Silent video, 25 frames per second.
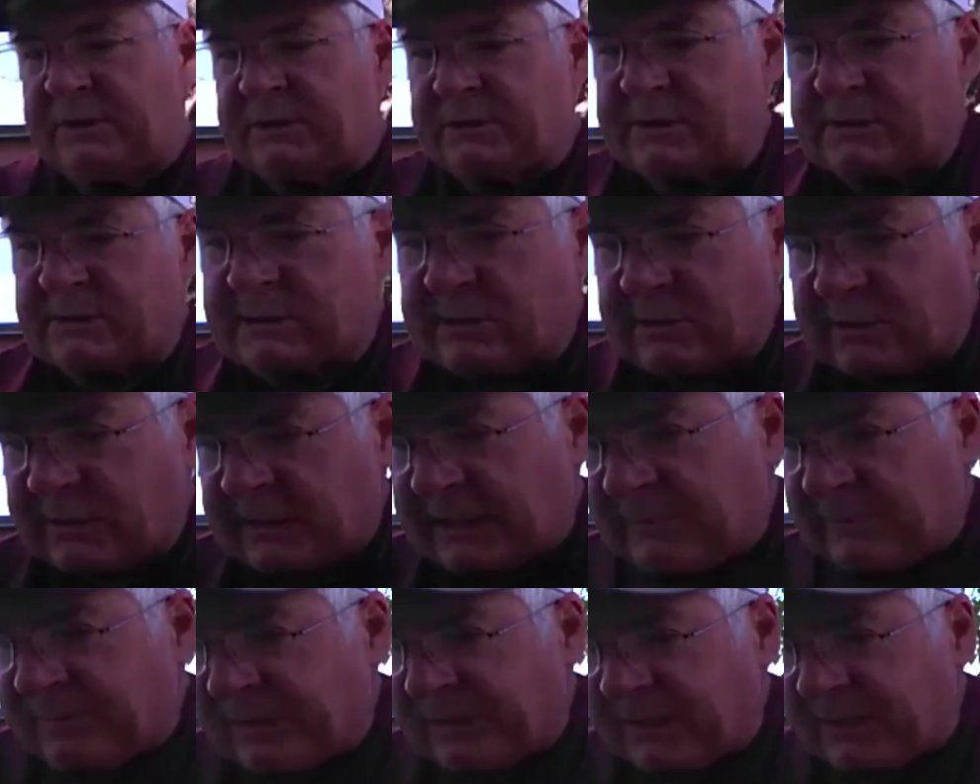let me just
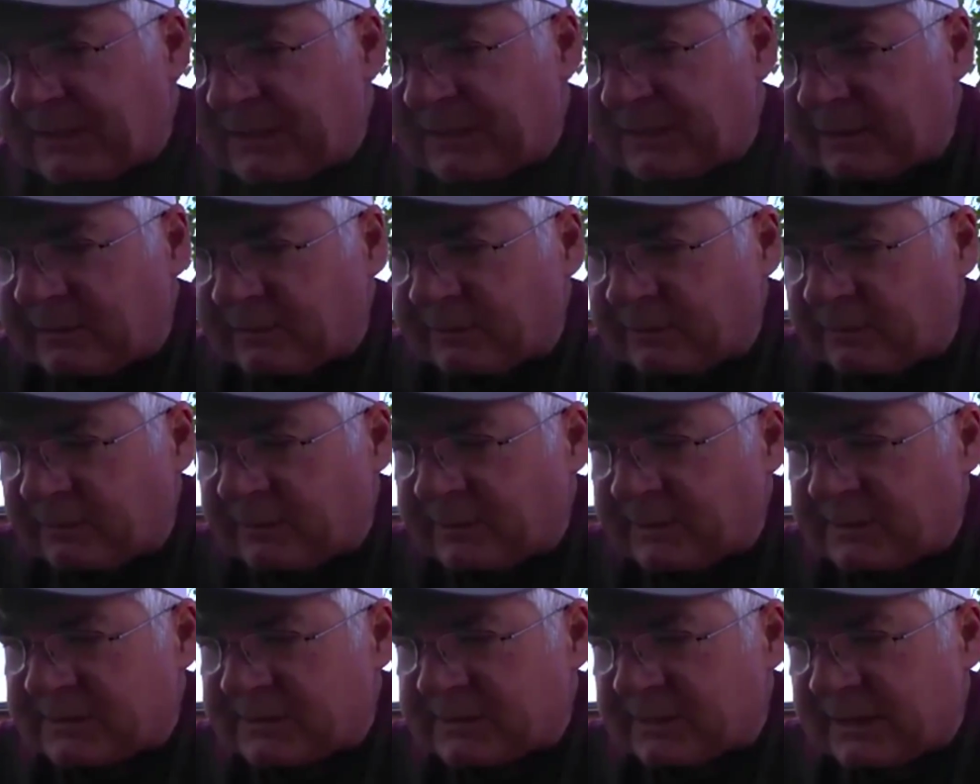look at my
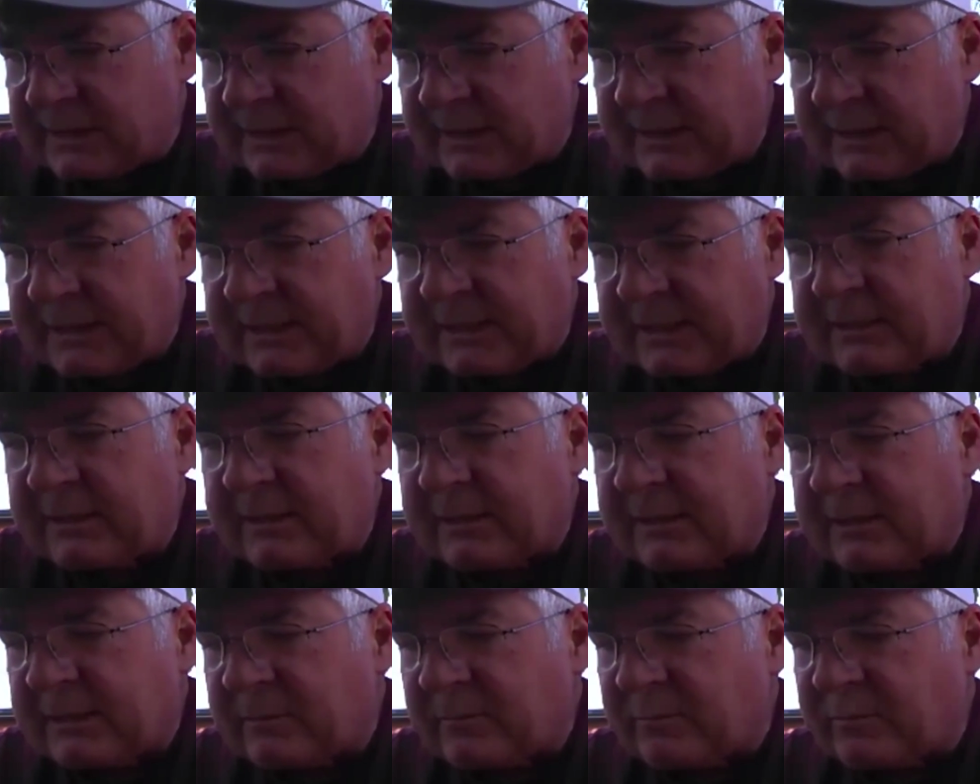calendar because
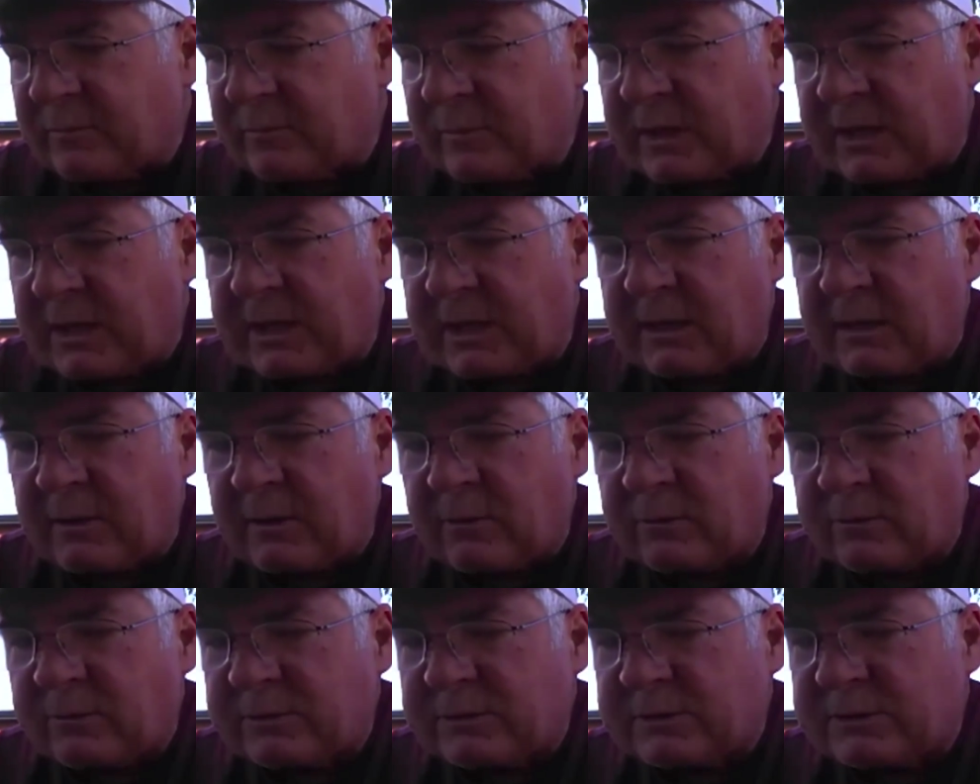I am
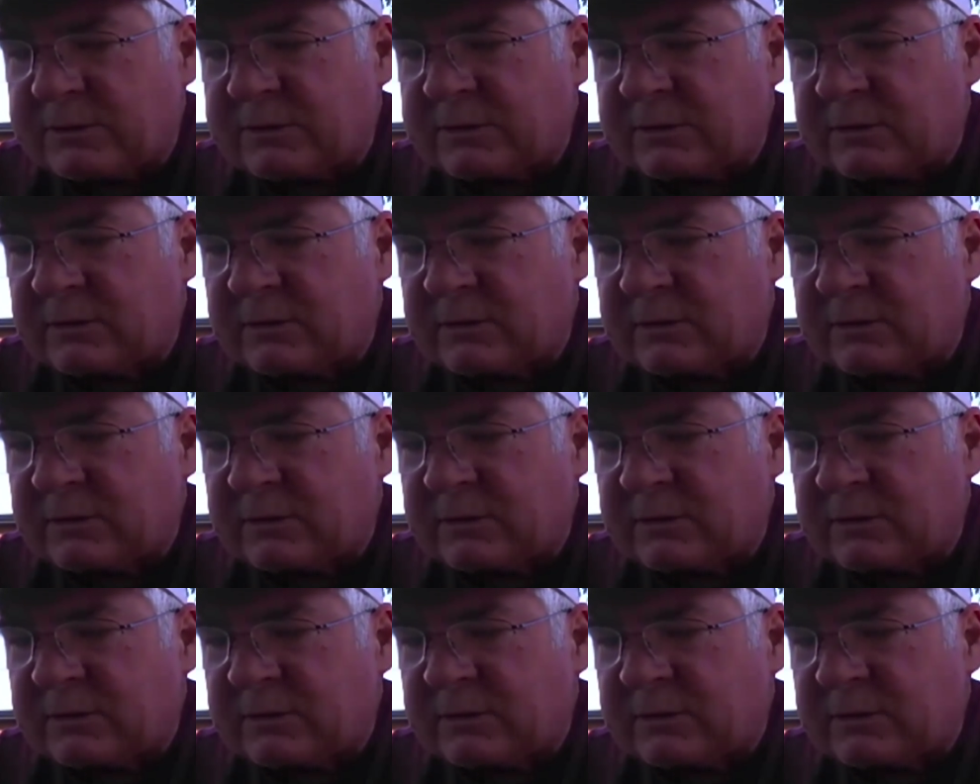out.